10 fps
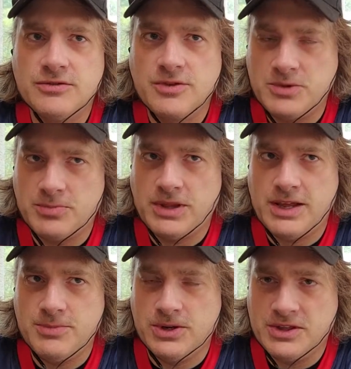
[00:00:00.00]
from your
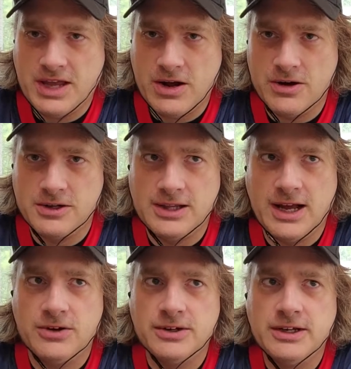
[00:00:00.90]
playbook. They aren't
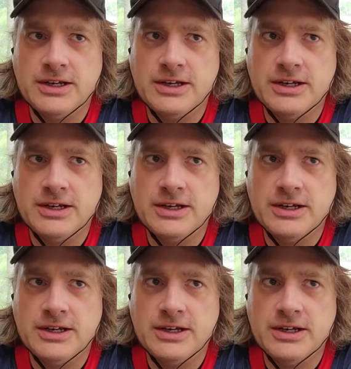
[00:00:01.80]
allowed.